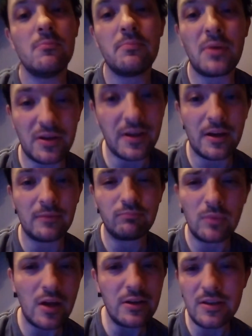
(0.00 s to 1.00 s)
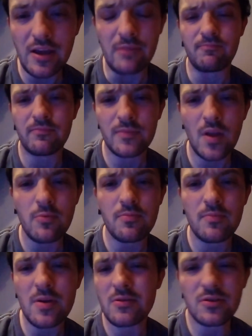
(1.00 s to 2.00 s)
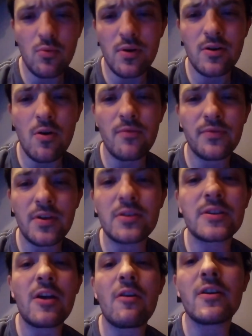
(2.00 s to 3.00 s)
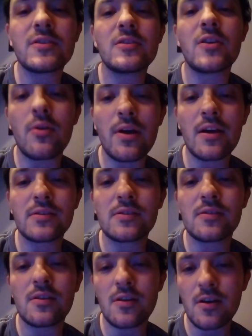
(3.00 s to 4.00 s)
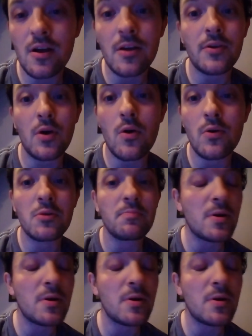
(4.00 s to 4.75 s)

But yeah, like, yeah, no, it's quite an obvious character to go as uh, the Hulk,